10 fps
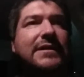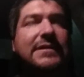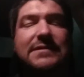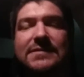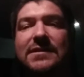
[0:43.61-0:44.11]

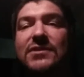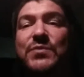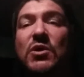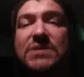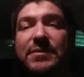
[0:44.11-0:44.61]
This is
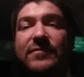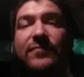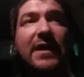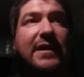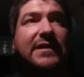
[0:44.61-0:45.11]
supposed to be
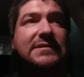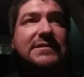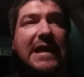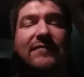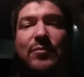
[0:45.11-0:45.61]
fun. It
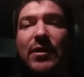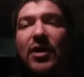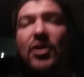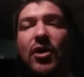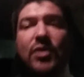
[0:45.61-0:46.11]
doesn't have to be
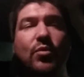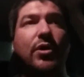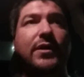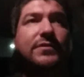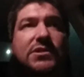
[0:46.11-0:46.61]
all hard
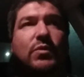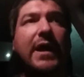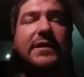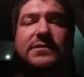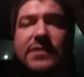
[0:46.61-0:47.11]
work and
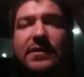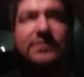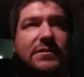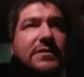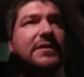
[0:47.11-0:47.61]
sweat and
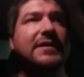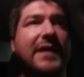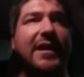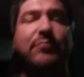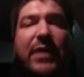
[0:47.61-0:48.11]
tears
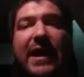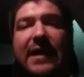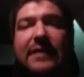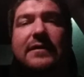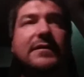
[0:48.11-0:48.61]
and, and
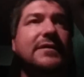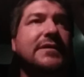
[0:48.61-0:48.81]
pain.